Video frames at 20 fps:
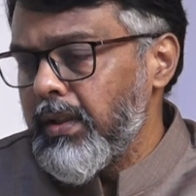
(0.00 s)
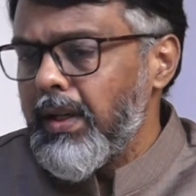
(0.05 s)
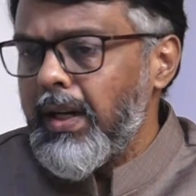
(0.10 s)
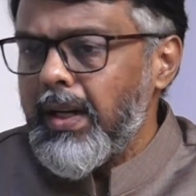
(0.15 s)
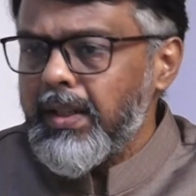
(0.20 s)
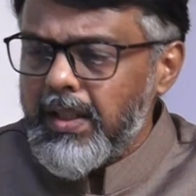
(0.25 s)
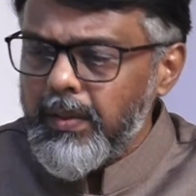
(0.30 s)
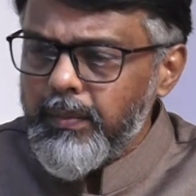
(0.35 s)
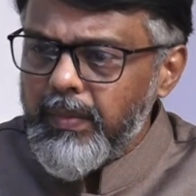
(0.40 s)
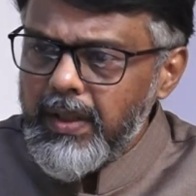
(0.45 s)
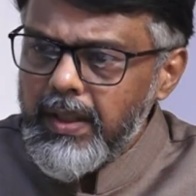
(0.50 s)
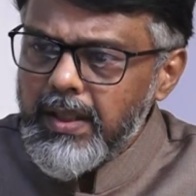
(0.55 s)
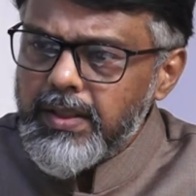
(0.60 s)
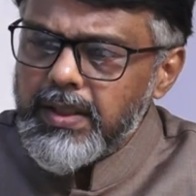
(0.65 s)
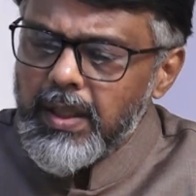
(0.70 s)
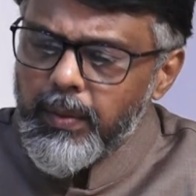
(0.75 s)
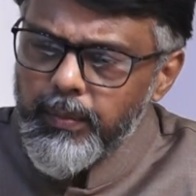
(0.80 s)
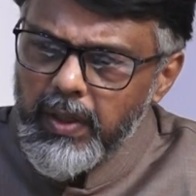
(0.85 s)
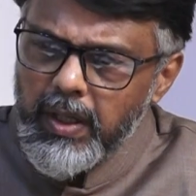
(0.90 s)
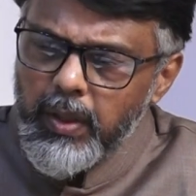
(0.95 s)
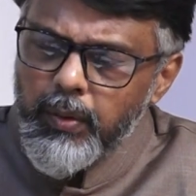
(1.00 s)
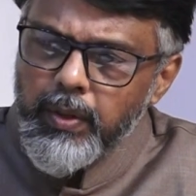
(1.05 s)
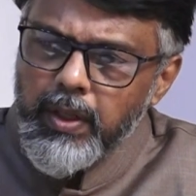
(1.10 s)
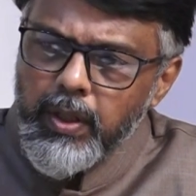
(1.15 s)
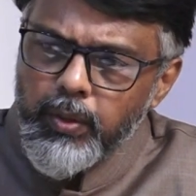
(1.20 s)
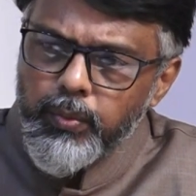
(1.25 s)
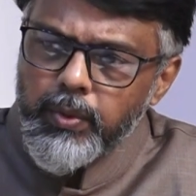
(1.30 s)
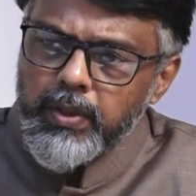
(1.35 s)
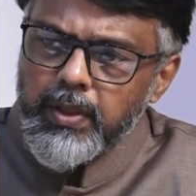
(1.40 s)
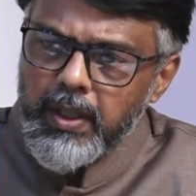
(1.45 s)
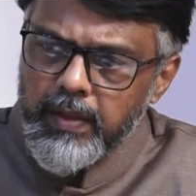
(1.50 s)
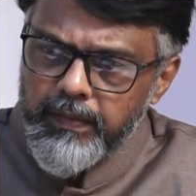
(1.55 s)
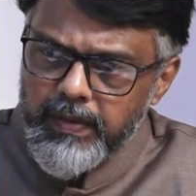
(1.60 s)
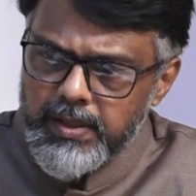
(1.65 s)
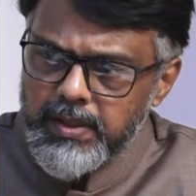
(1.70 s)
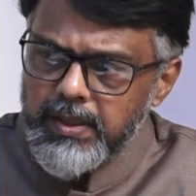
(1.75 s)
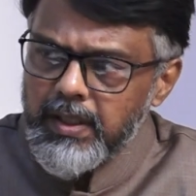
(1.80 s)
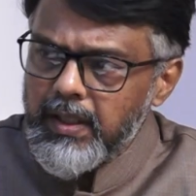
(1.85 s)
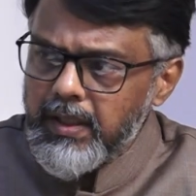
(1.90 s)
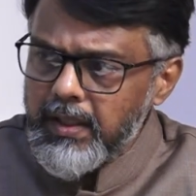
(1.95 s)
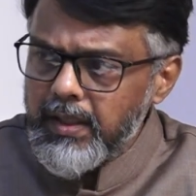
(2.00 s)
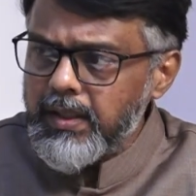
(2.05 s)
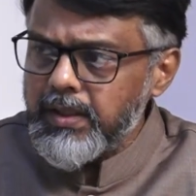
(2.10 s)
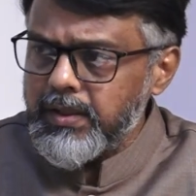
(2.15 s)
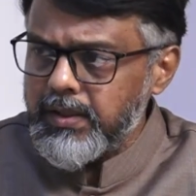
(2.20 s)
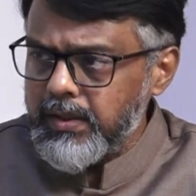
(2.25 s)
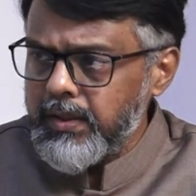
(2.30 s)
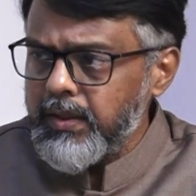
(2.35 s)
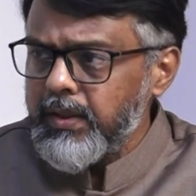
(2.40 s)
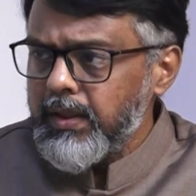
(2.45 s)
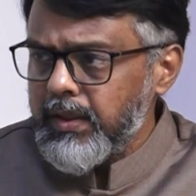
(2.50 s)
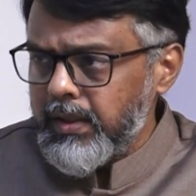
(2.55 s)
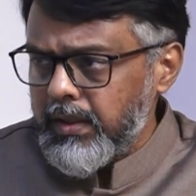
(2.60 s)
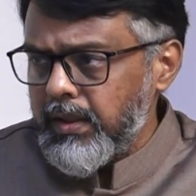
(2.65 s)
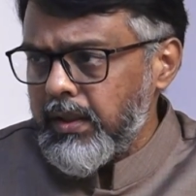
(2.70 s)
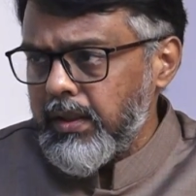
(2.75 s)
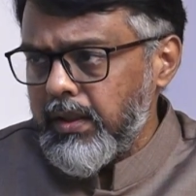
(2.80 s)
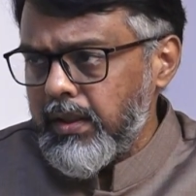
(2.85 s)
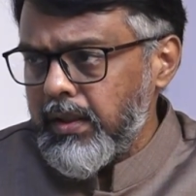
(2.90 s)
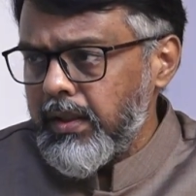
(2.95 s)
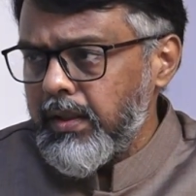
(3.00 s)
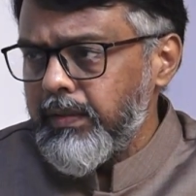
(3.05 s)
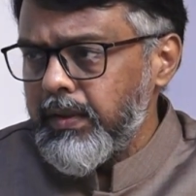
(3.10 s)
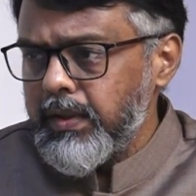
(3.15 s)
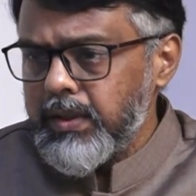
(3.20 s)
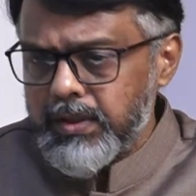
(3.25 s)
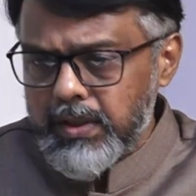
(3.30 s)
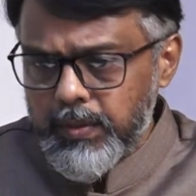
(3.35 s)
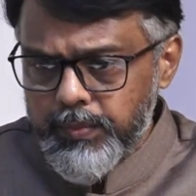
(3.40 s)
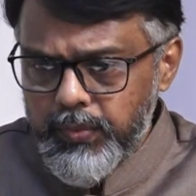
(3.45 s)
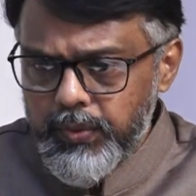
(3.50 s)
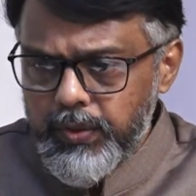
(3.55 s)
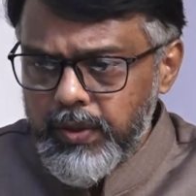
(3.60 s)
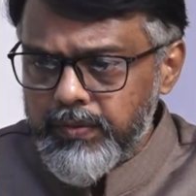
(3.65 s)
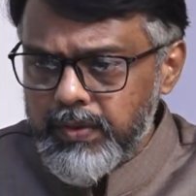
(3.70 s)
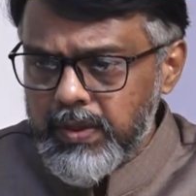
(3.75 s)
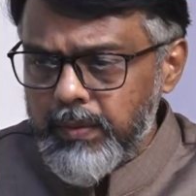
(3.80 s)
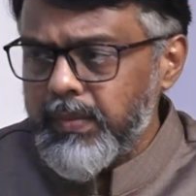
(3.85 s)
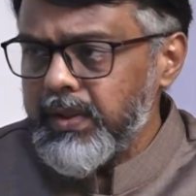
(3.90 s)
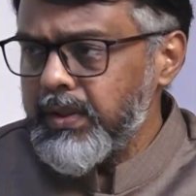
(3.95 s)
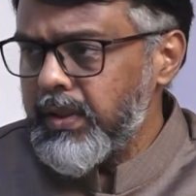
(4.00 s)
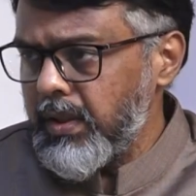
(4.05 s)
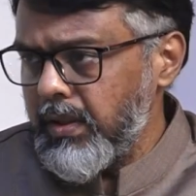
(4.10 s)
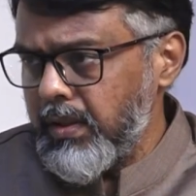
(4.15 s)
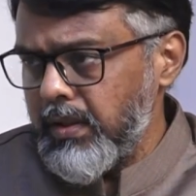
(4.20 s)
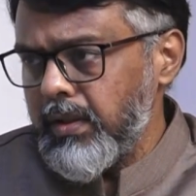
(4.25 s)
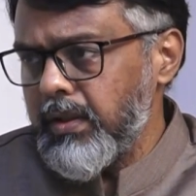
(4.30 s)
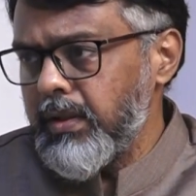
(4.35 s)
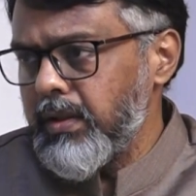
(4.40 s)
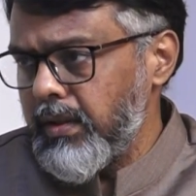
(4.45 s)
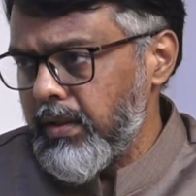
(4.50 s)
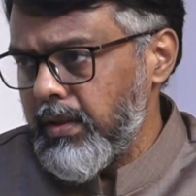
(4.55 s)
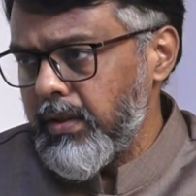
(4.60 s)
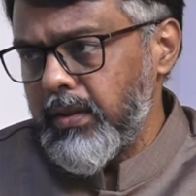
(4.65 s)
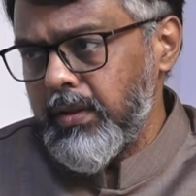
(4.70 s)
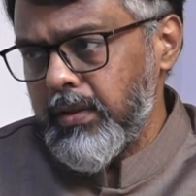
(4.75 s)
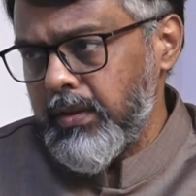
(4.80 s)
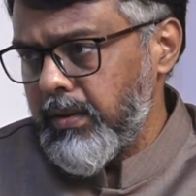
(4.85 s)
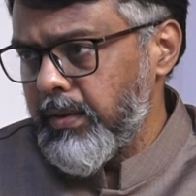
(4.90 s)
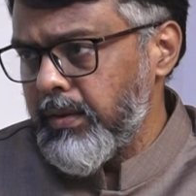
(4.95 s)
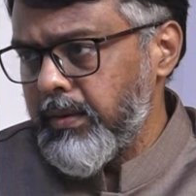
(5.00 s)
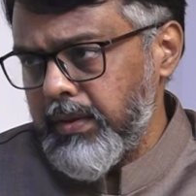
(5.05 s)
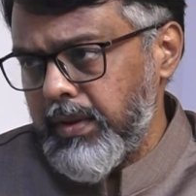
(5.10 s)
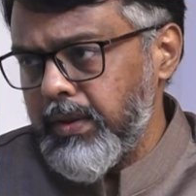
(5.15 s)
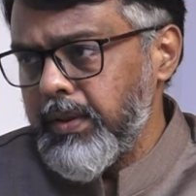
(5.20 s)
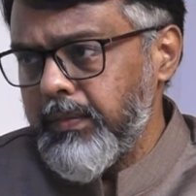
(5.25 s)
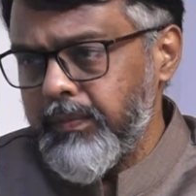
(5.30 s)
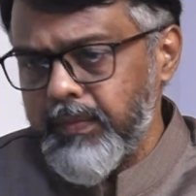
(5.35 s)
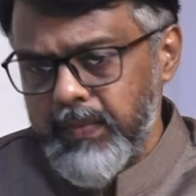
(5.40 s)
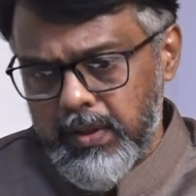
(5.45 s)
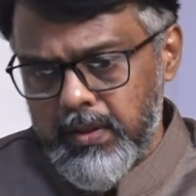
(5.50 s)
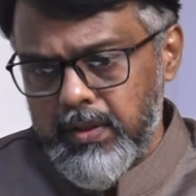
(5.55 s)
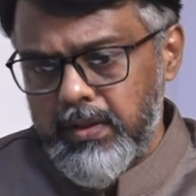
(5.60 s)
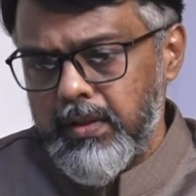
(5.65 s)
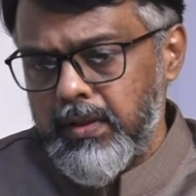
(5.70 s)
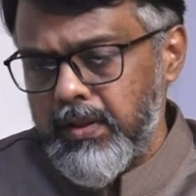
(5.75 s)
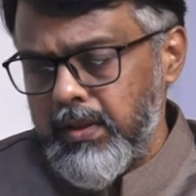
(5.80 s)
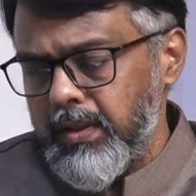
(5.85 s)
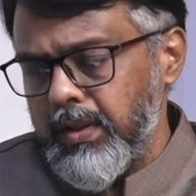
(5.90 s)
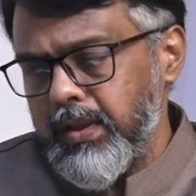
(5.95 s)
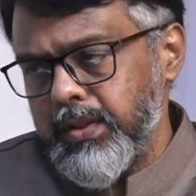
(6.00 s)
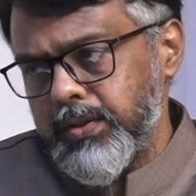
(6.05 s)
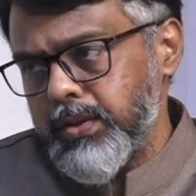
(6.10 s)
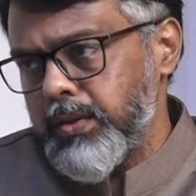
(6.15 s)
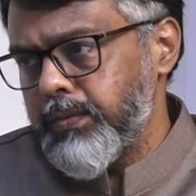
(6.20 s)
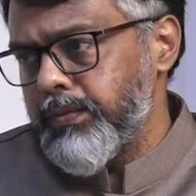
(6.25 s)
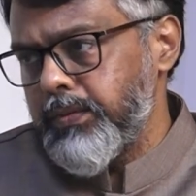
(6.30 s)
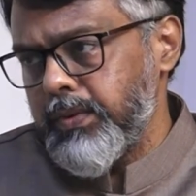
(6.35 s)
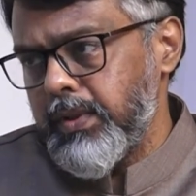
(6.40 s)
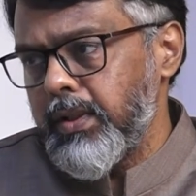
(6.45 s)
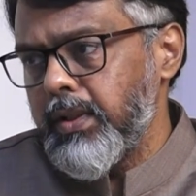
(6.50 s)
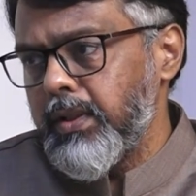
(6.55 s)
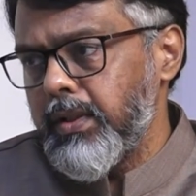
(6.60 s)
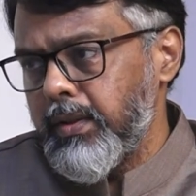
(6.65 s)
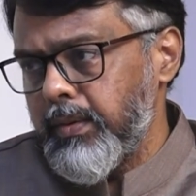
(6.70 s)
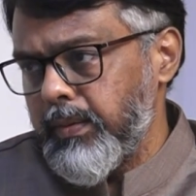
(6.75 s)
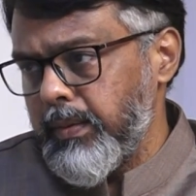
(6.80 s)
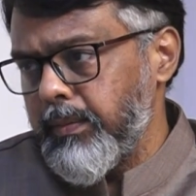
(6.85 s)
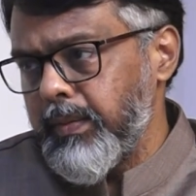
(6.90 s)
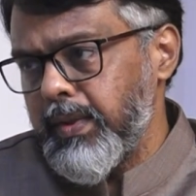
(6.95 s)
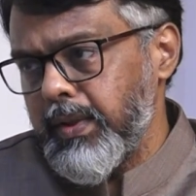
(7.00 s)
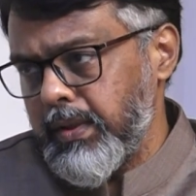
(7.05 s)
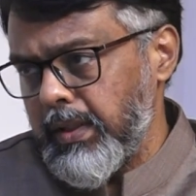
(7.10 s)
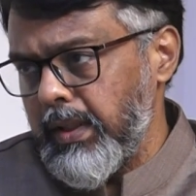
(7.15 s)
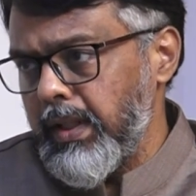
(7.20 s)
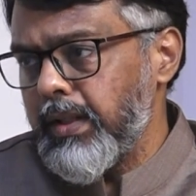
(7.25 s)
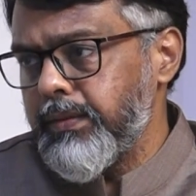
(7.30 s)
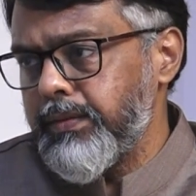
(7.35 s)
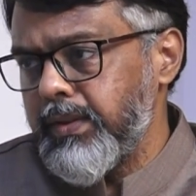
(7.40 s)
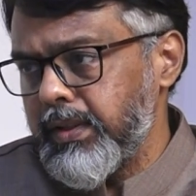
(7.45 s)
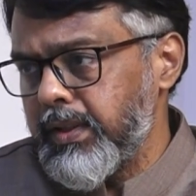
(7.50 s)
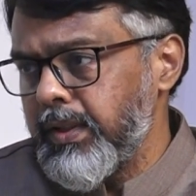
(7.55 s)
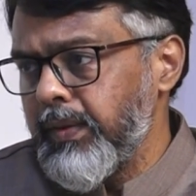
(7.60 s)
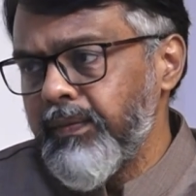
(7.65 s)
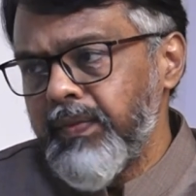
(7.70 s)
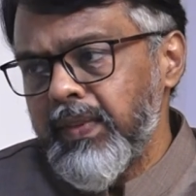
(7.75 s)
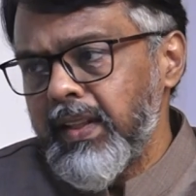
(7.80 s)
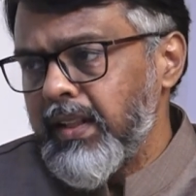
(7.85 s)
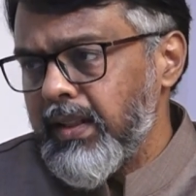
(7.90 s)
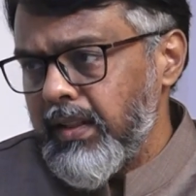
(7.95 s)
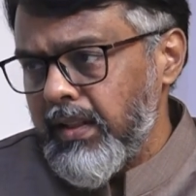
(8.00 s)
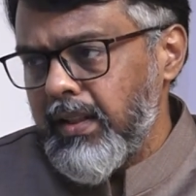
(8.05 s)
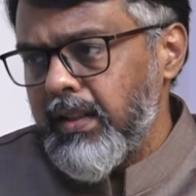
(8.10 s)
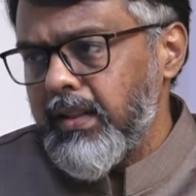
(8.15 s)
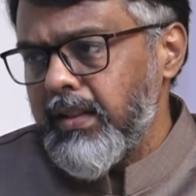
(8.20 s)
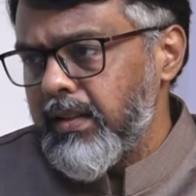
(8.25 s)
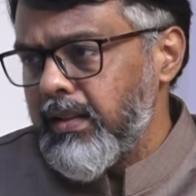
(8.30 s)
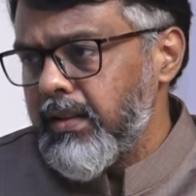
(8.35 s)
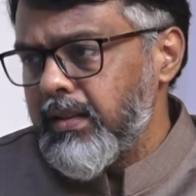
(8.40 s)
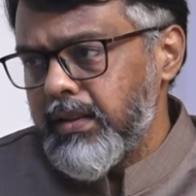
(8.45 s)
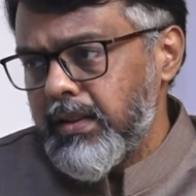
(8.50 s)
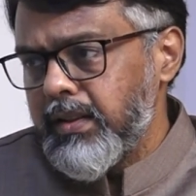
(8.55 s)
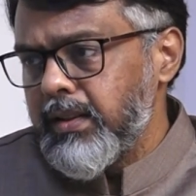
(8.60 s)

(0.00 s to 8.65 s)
Ultimately, somehow he could convince the leaders with the support of some other leaders of Khilafat, and